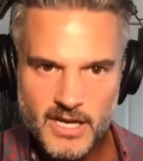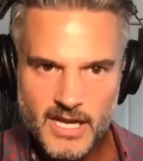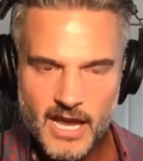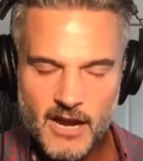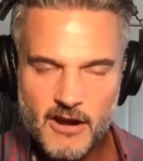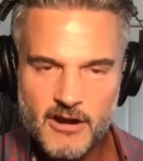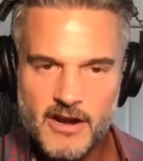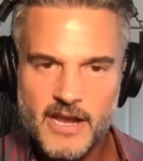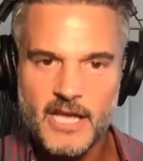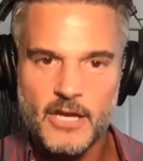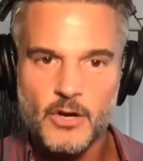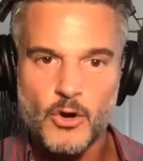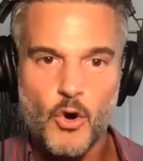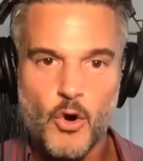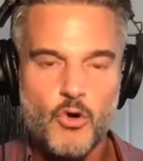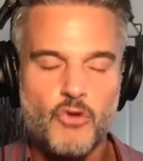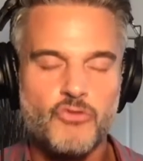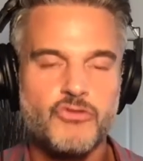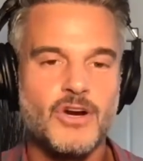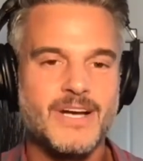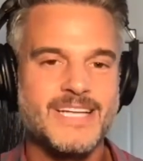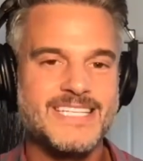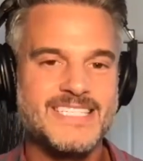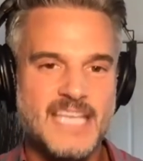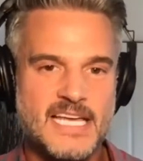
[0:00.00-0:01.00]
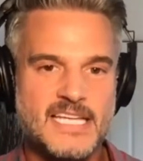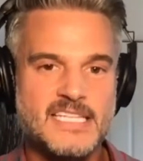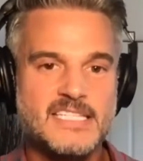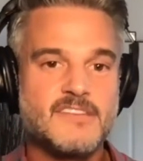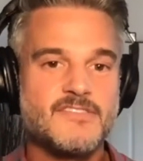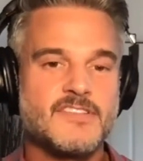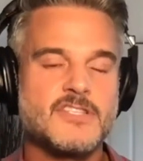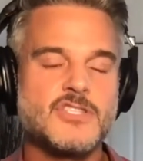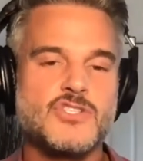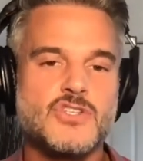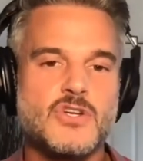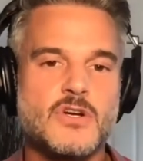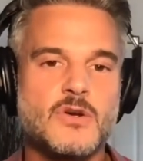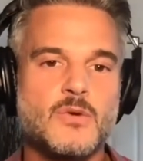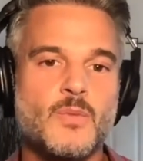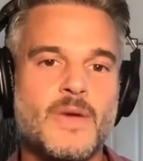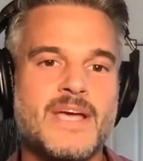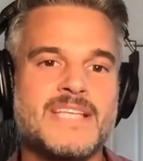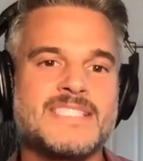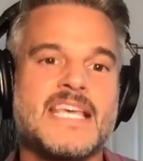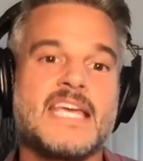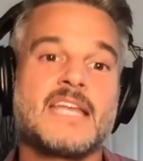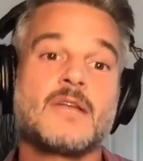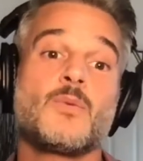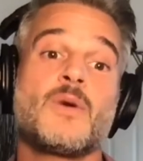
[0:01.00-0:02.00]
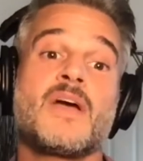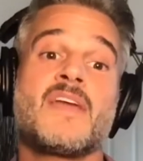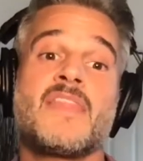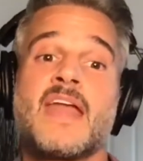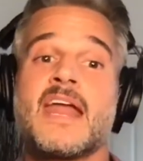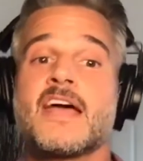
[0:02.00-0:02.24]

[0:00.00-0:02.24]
caring and over attentive in certain ways in a way that